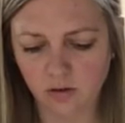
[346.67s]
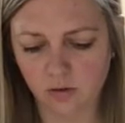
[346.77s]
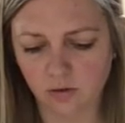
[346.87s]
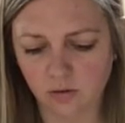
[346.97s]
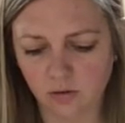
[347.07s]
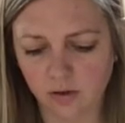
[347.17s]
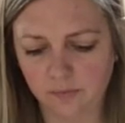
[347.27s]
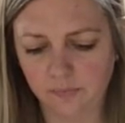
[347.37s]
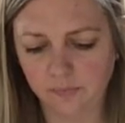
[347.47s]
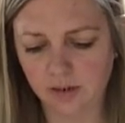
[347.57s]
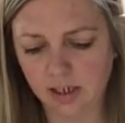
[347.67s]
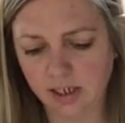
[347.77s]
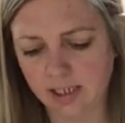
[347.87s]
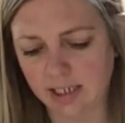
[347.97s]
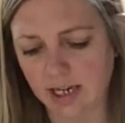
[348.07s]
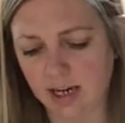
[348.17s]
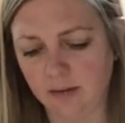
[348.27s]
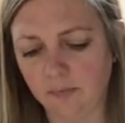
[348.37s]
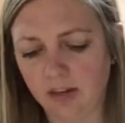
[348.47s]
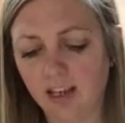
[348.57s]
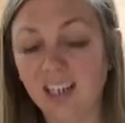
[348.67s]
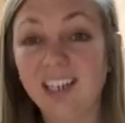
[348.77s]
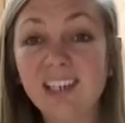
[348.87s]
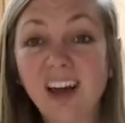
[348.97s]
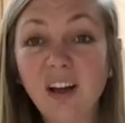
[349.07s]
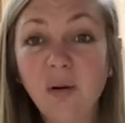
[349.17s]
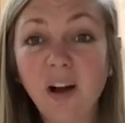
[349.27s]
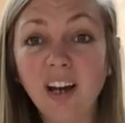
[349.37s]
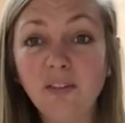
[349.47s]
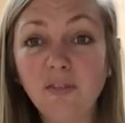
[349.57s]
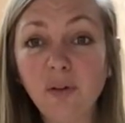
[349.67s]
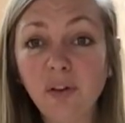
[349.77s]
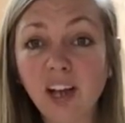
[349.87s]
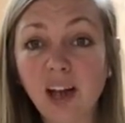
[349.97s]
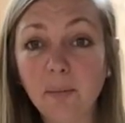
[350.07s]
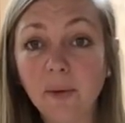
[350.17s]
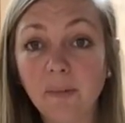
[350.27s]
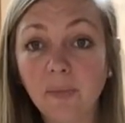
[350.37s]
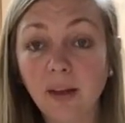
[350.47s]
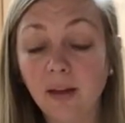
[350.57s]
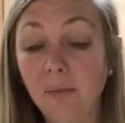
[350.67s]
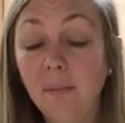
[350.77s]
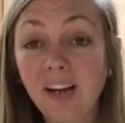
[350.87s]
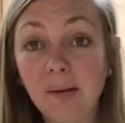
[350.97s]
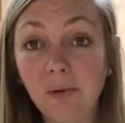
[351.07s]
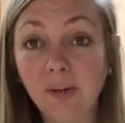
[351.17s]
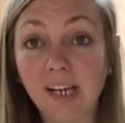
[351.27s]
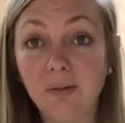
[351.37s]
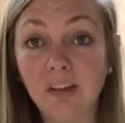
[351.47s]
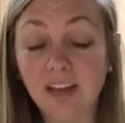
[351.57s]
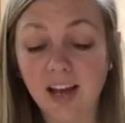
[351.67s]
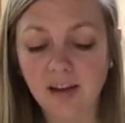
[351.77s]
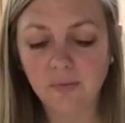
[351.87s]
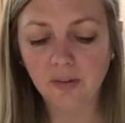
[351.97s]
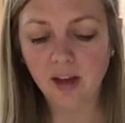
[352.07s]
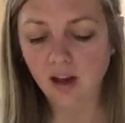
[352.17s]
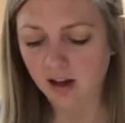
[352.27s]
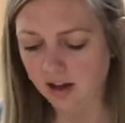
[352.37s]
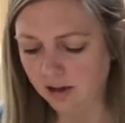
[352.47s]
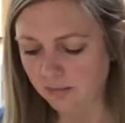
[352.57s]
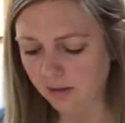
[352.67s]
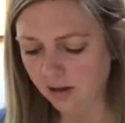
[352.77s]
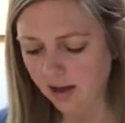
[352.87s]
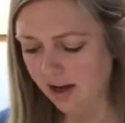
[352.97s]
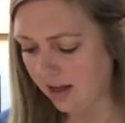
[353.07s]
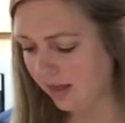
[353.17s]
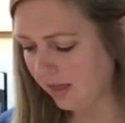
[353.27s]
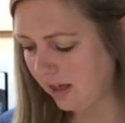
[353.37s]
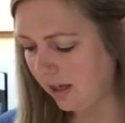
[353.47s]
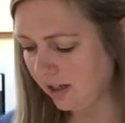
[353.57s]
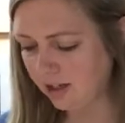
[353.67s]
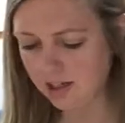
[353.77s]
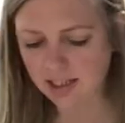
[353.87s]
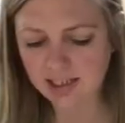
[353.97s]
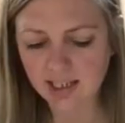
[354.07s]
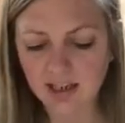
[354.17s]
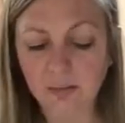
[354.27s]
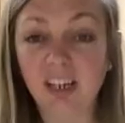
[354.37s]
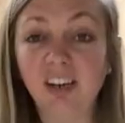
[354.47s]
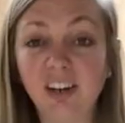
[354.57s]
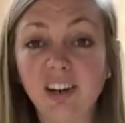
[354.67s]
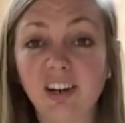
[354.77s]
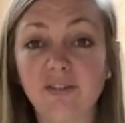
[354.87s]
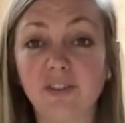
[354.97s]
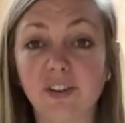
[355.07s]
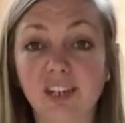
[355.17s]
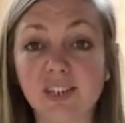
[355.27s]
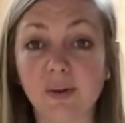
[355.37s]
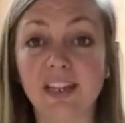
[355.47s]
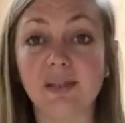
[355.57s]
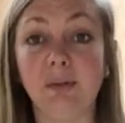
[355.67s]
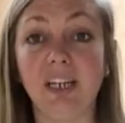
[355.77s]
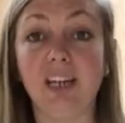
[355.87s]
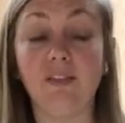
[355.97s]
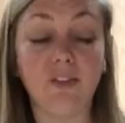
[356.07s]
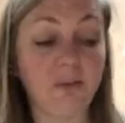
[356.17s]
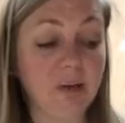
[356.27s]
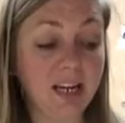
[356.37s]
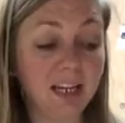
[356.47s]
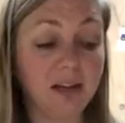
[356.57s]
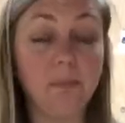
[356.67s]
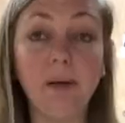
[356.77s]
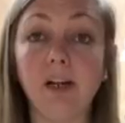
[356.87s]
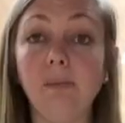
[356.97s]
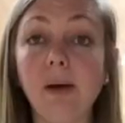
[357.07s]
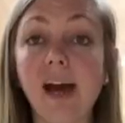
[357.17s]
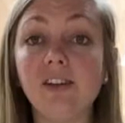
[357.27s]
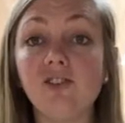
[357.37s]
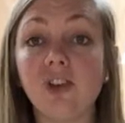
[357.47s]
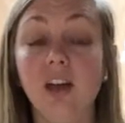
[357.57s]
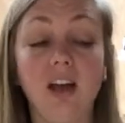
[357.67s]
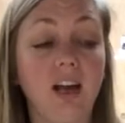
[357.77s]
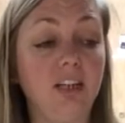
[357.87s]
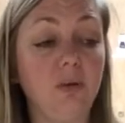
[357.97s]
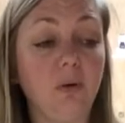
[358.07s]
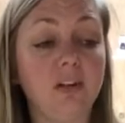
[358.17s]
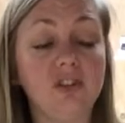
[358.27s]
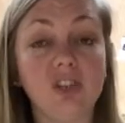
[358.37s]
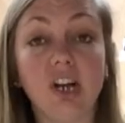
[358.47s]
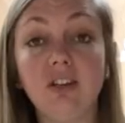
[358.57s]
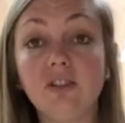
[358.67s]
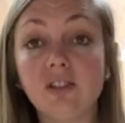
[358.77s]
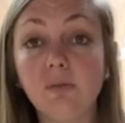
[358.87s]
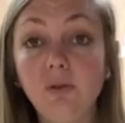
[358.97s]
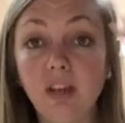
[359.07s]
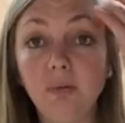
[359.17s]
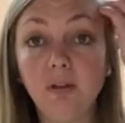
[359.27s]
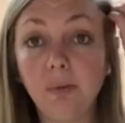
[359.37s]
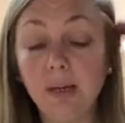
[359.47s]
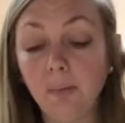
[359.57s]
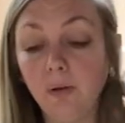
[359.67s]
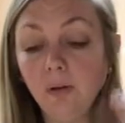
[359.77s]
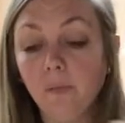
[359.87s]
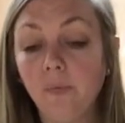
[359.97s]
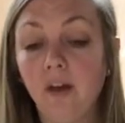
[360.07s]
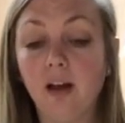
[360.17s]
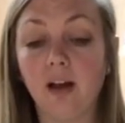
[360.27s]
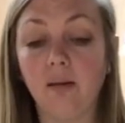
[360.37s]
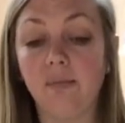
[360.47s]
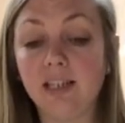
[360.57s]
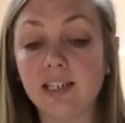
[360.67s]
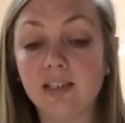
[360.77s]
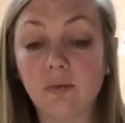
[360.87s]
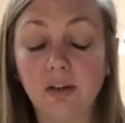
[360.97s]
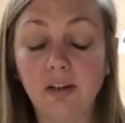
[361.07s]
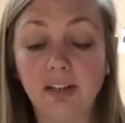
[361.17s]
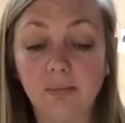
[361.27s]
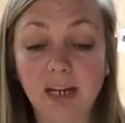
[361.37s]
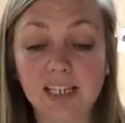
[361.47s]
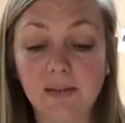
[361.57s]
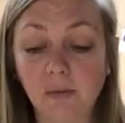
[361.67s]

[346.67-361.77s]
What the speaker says: Ooh, let's see. It's not quite a full cup, but I'm okay with that. I think it's going to be good enough for this recipe. If you're making a bigger batch and you want to share your smoothie with people, this is where you can make some